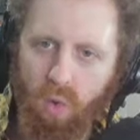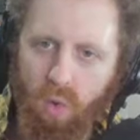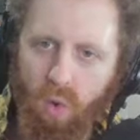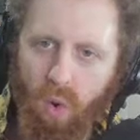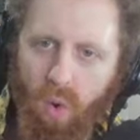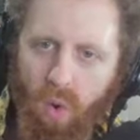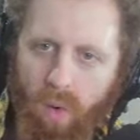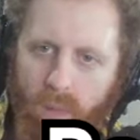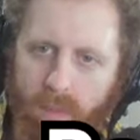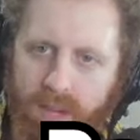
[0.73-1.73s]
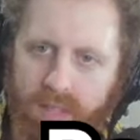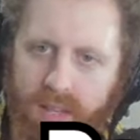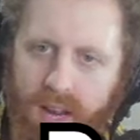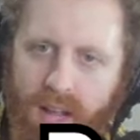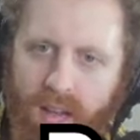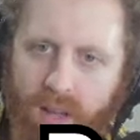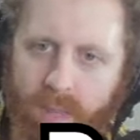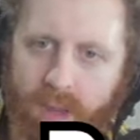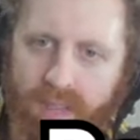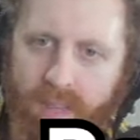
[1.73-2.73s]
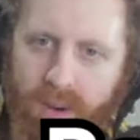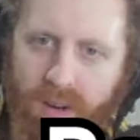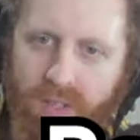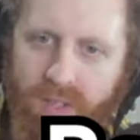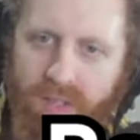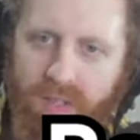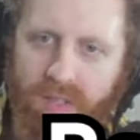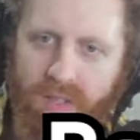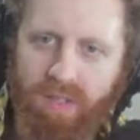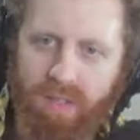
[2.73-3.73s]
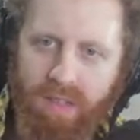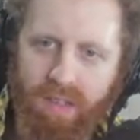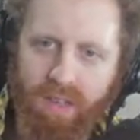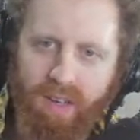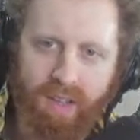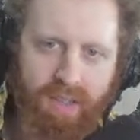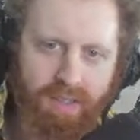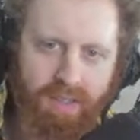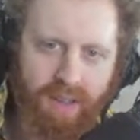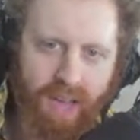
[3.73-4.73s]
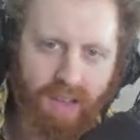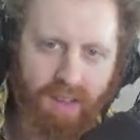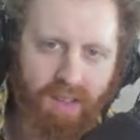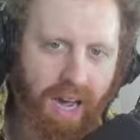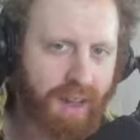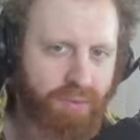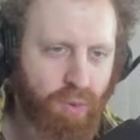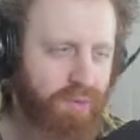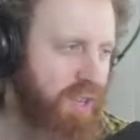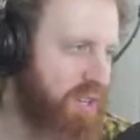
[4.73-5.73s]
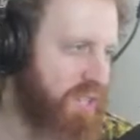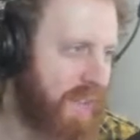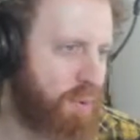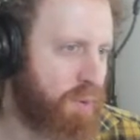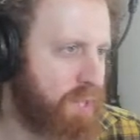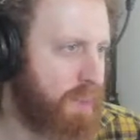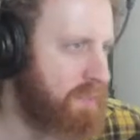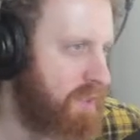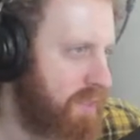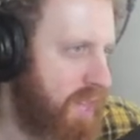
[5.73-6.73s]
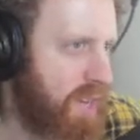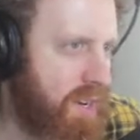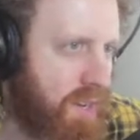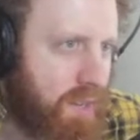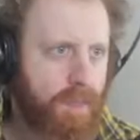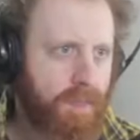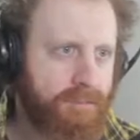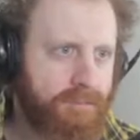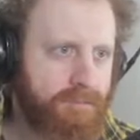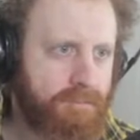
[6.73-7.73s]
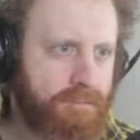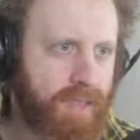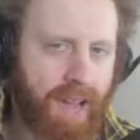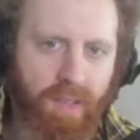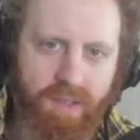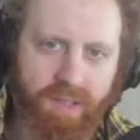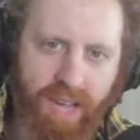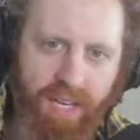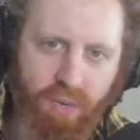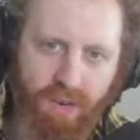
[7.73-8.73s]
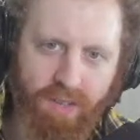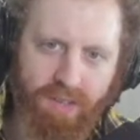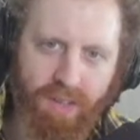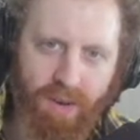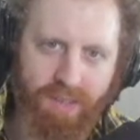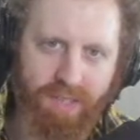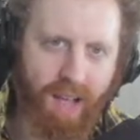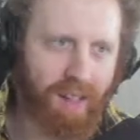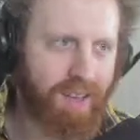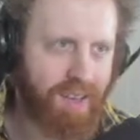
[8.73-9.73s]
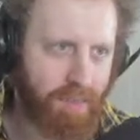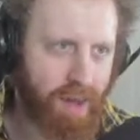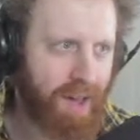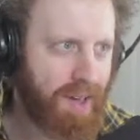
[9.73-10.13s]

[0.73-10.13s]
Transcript: Oh, baits the dead angle, baits the burst. And that's tight. You kind of have to, you just have to respect all that. That looked dangerous. That was hella yabai.